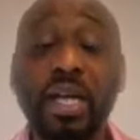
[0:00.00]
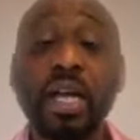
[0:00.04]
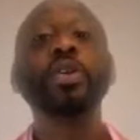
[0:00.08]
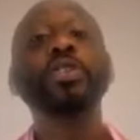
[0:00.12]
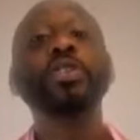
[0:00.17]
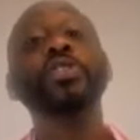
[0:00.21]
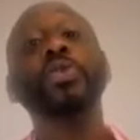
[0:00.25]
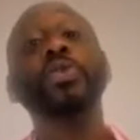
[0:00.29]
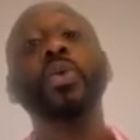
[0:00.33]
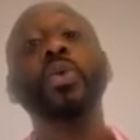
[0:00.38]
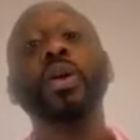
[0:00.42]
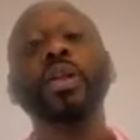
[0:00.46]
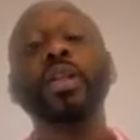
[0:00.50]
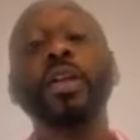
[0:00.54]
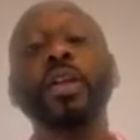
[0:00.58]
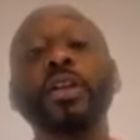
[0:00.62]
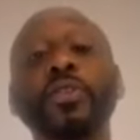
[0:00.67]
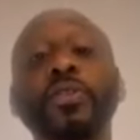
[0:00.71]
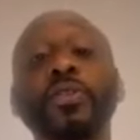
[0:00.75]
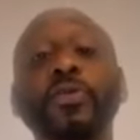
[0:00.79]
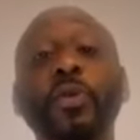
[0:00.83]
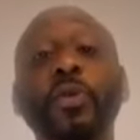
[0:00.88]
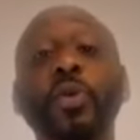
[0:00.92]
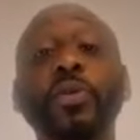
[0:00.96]
We're doing
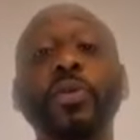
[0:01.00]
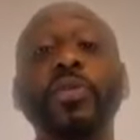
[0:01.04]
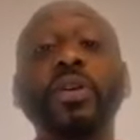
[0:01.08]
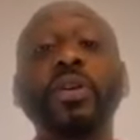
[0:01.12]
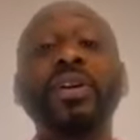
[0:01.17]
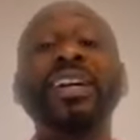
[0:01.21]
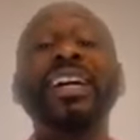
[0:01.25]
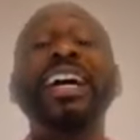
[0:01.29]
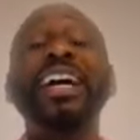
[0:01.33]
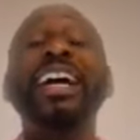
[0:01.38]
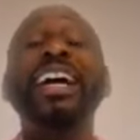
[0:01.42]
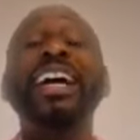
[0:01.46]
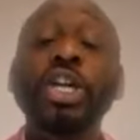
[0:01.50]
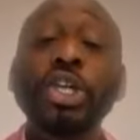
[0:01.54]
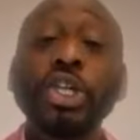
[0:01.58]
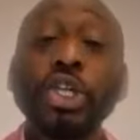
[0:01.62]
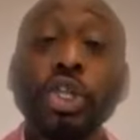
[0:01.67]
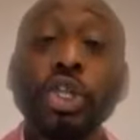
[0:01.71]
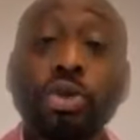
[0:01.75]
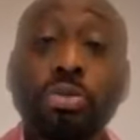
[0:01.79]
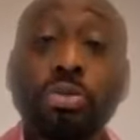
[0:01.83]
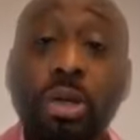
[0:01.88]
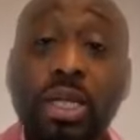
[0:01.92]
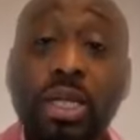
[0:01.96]
this for the
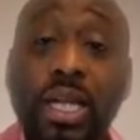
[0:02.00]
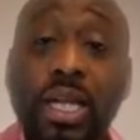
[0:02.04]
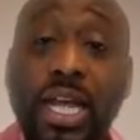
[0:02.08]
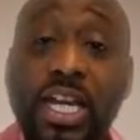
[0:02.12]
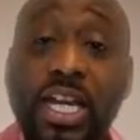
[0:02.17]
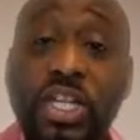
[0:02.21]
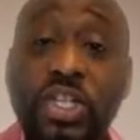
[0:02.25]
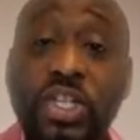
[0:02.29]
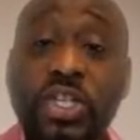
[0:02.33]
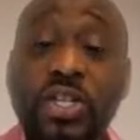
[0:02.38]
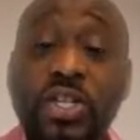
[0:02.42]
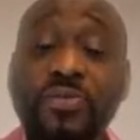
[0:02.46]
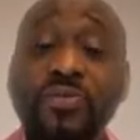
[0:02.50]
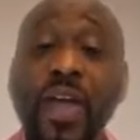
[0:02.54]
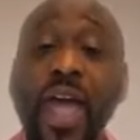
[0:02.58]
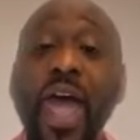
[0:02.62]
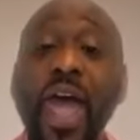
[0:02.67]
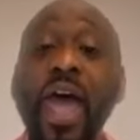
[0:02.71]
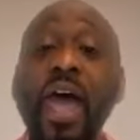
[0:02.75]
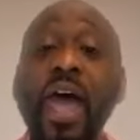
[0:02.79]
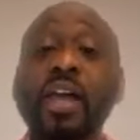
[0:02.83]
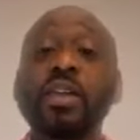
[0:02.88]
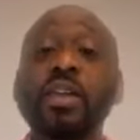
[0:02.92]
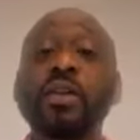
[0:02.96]
accumulation
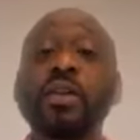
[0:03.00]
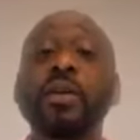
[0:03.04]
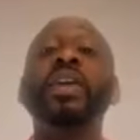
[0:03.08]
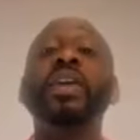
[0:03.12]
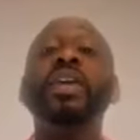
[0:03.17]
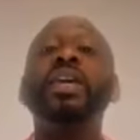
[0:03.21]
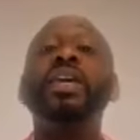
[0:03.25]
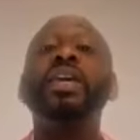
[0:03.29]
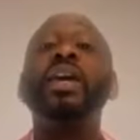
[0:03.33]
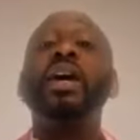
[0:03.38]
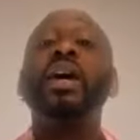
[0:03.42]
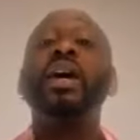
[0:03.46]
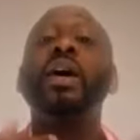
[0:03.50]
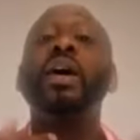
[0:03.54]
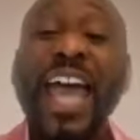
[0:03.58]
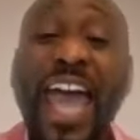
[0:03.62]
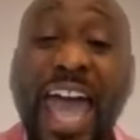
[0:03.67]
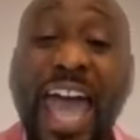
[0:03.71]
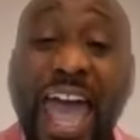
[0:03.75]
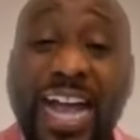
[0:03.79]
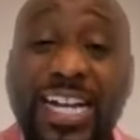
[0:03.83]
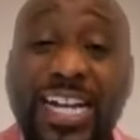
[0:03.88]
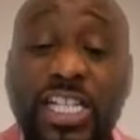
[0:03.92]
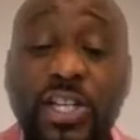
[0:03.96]
value, the
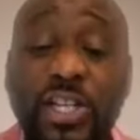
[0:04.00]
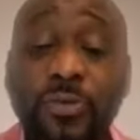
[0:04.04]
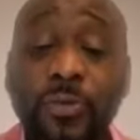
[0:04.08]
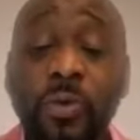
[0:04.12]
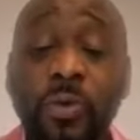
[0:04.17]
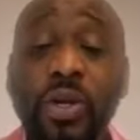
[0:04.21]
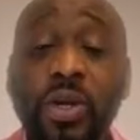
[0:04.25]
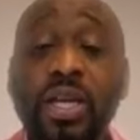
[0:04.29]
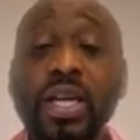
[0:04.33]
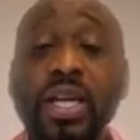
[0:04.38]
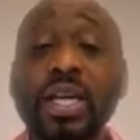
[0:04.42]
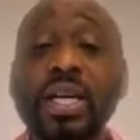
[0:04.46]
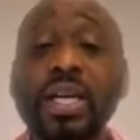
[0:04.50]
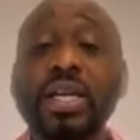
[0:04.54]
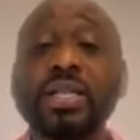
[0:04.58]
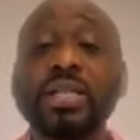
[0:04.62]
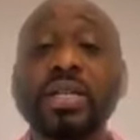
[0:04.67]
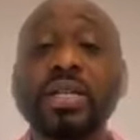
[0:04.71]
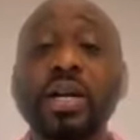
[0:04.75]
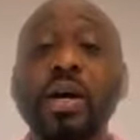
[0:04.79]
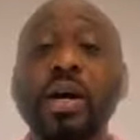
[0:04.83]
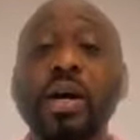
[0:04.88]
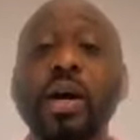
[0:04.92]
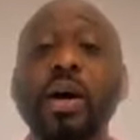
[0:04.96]
tax-free
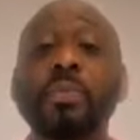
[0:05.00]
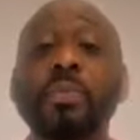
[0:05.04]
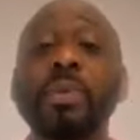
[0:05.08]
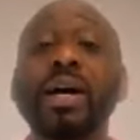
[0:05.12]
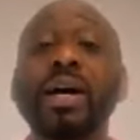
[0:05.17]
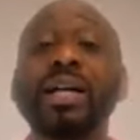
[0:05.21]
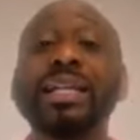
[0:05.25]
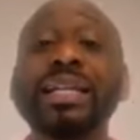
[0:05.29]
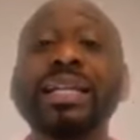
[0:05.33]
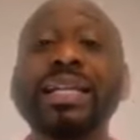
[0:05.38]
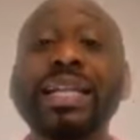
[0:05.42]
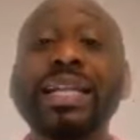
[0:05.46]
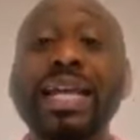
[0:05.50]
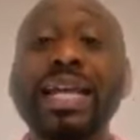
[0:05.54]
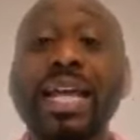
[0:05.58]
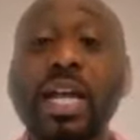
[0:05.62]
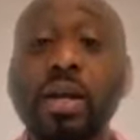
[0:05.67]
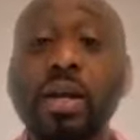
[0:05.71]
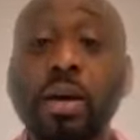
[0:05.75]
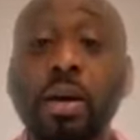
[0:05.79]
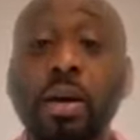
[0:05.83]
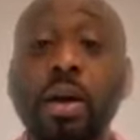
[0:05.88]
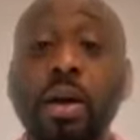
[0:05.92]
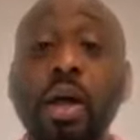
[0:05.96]
income
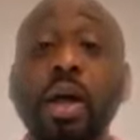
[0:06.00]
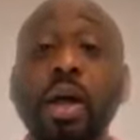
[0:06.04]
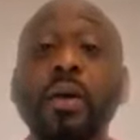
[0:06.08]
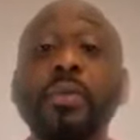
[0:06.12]
later,